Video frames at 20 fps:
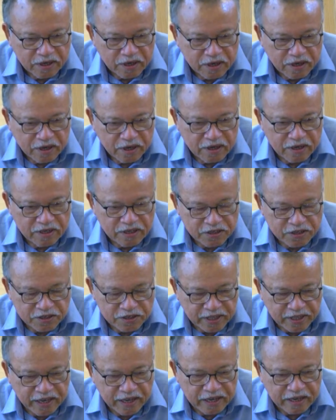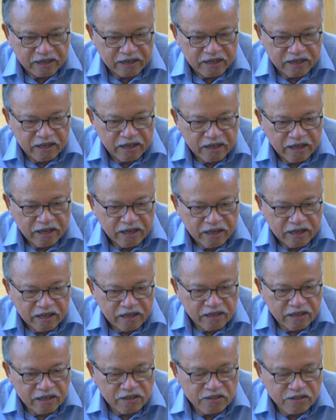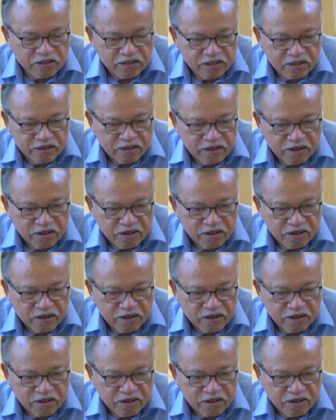uh, ISTAC is